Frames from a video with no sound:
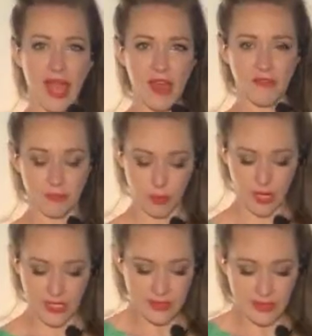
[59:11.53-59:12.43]
I
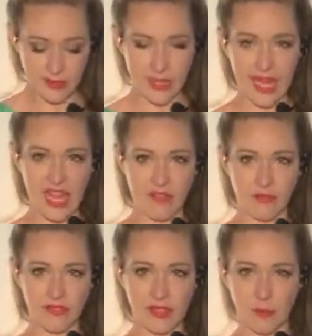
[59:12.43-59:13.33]
have presence, I
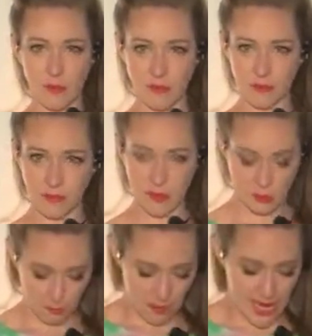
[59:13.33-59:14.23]
have some
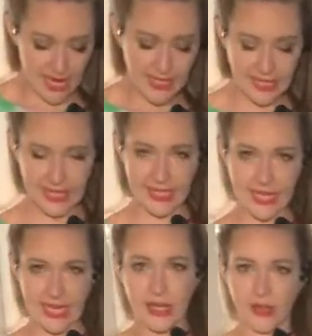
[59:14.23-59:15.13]
body
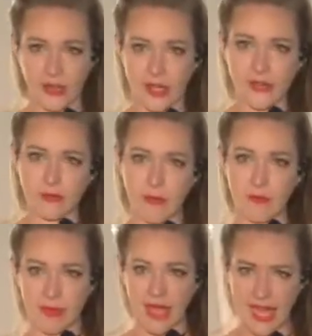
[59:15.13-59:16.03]
in here. Here's my
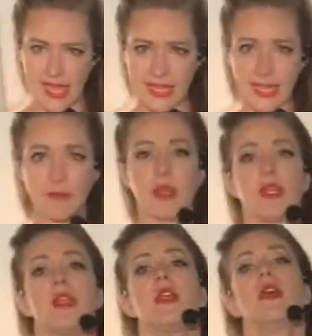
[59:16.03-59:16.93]
body. I'm not